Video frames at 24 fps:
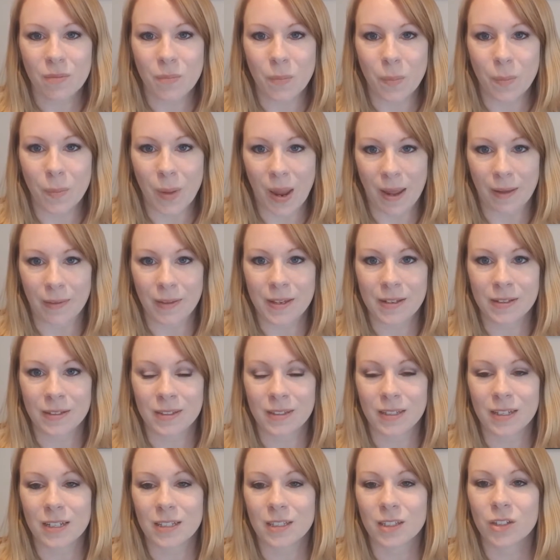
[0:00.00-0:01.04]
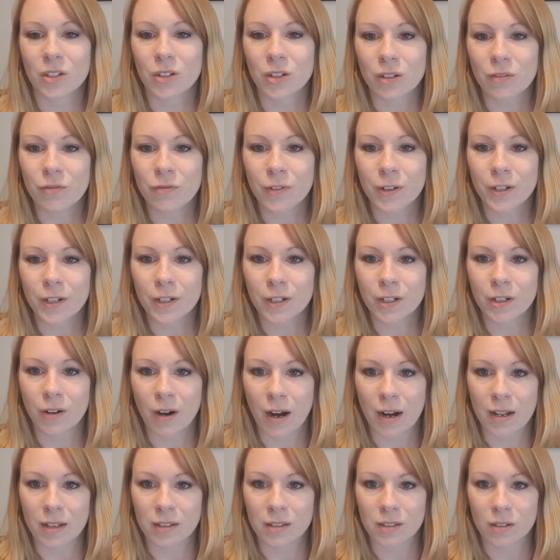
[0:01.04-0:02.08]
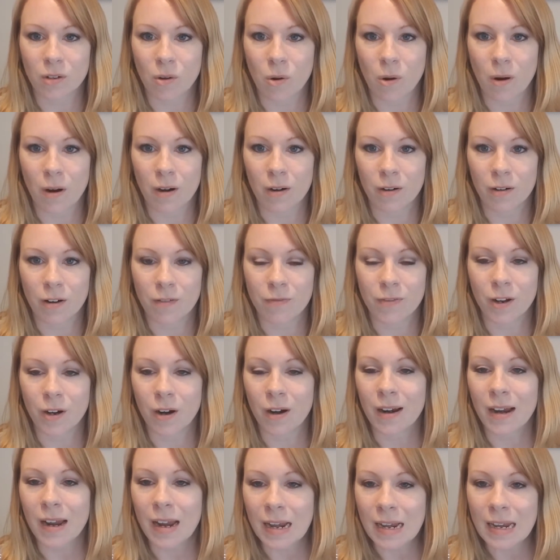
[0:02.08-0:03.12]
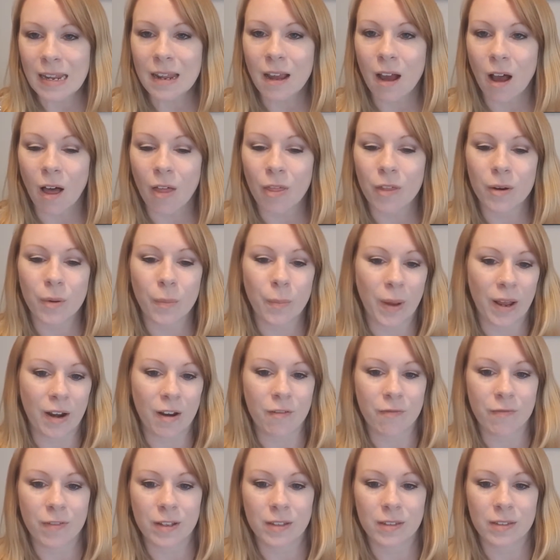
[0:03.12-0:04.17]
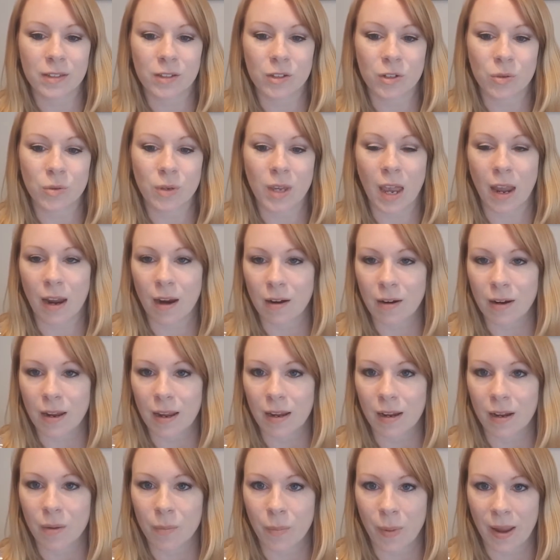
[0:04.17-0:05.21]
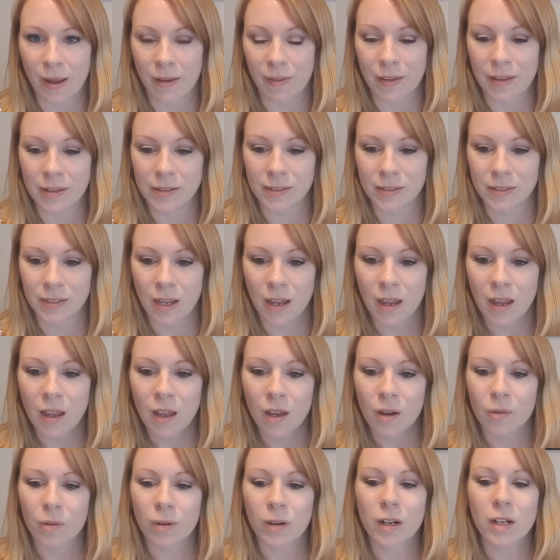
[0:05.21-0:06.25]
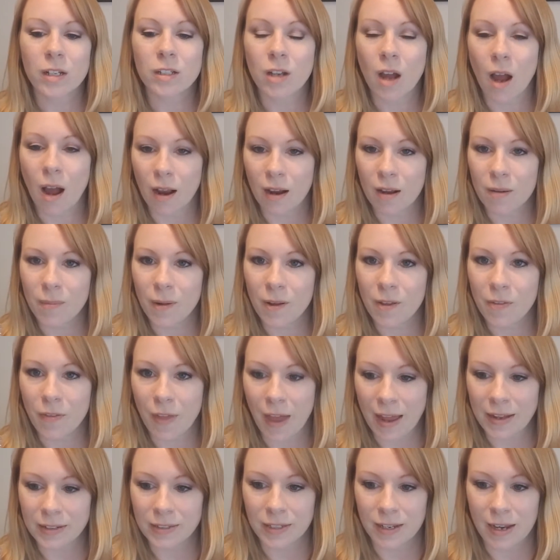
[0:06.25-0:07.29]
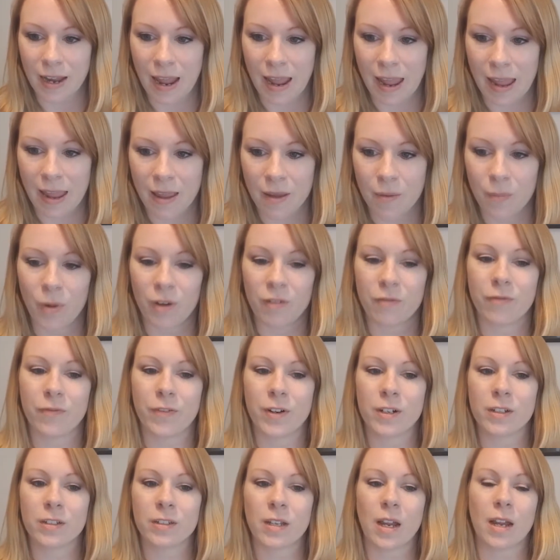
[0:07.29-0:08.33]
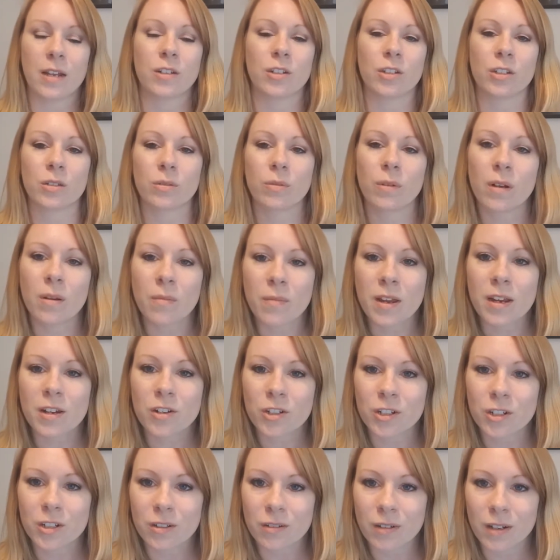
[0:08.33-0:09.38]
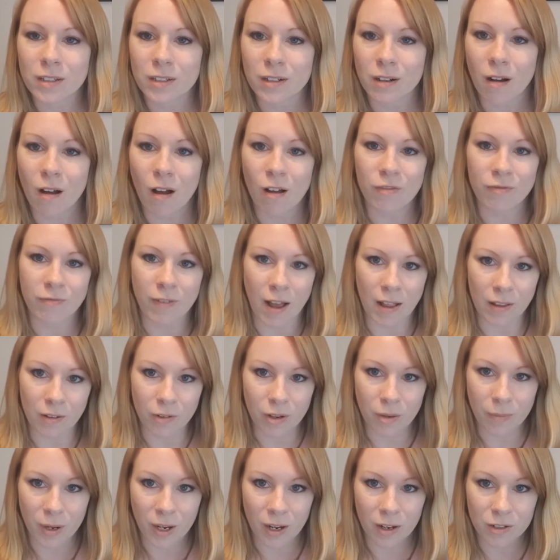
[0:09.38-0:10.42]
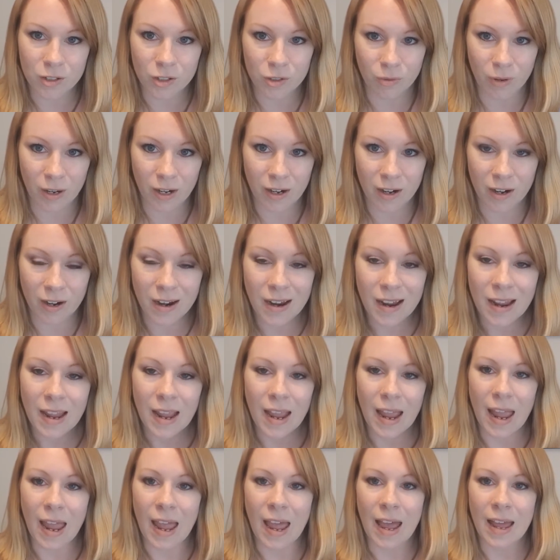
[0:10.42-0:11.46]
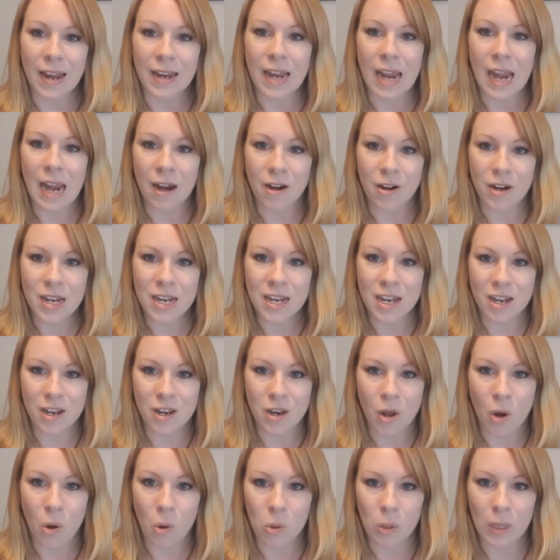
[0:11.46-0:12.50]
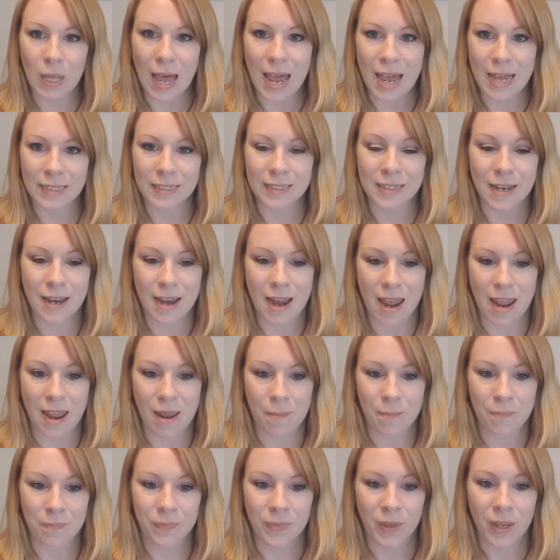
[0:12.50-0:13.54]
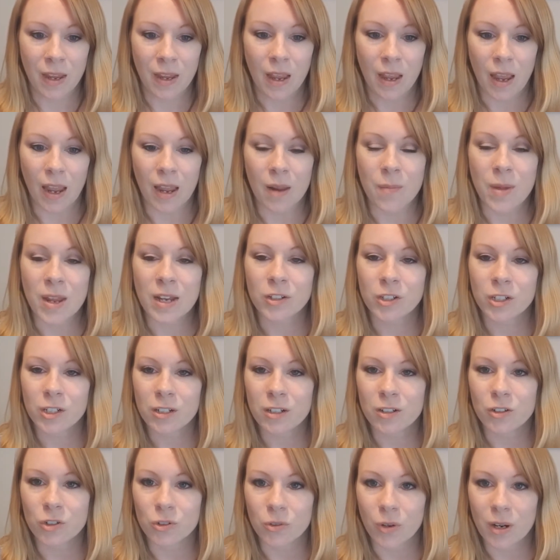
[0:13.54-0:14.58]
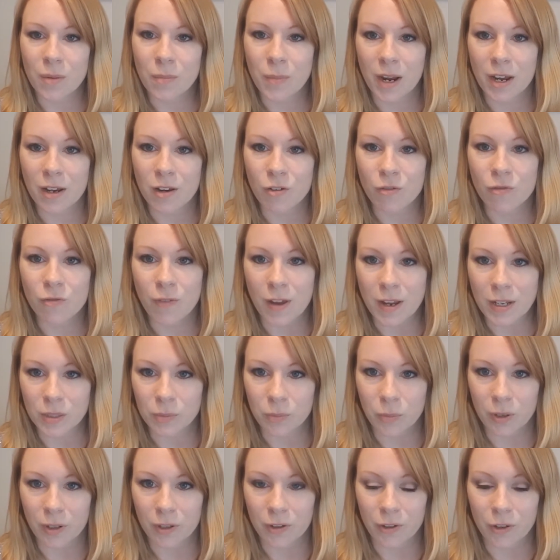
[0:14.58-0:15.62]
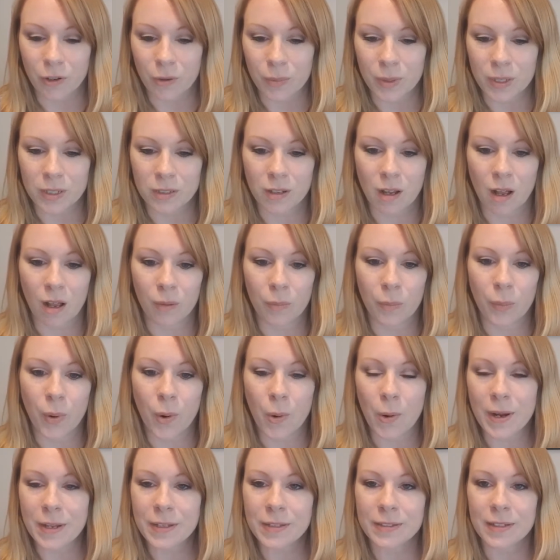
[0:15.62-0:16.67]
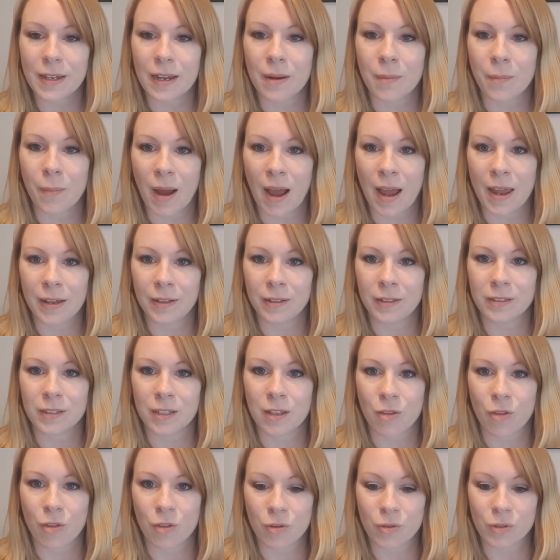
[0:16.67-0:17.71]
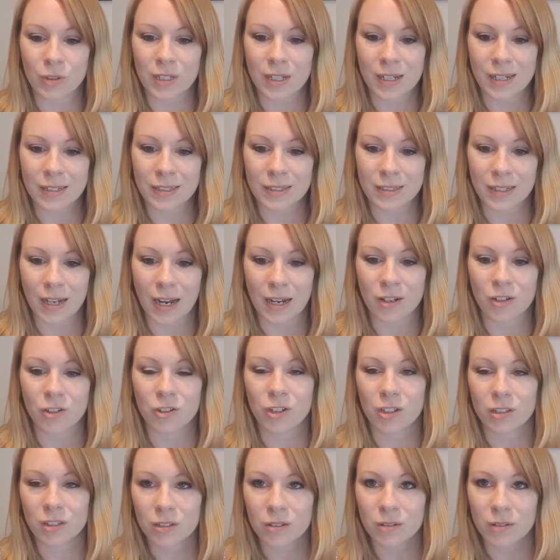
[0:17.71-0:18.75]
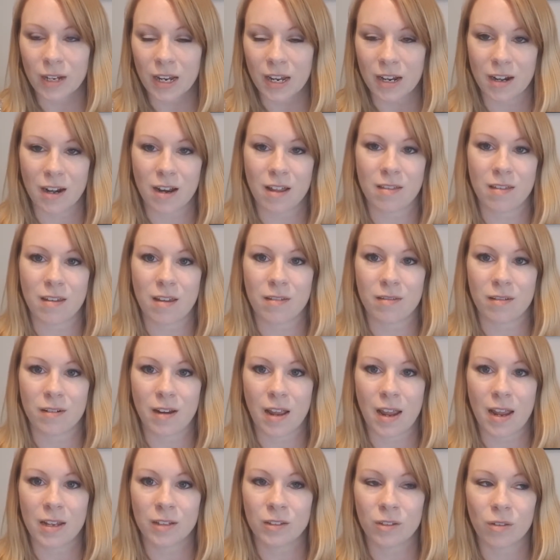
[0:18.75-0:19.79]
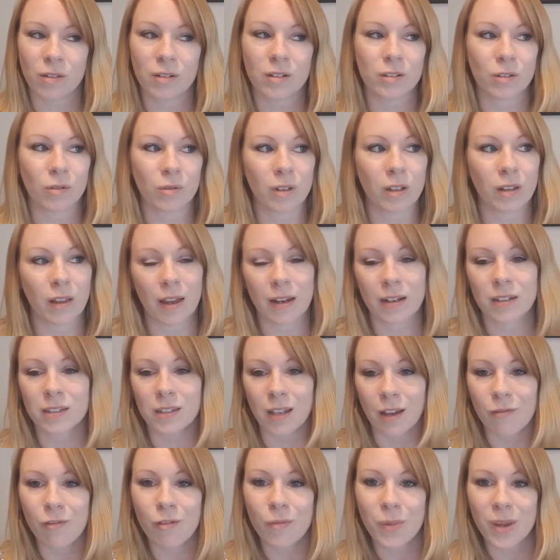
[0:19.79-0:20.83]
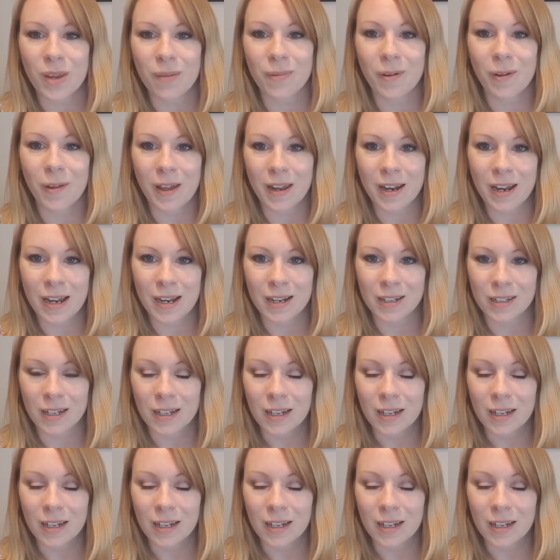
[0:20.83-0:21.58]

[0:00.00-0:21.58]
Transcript: a balance is good for your credit score or if there are any other benefits to carrying a balance. We're going to talk about that today, but first I just want to make sure you guys are all following me on Twitter at Erin No Last Name, and make sure to join my new Facebook group. It's called Points and Miles Enthusiasts. I just created it the other day, so there's only like 7 people in it.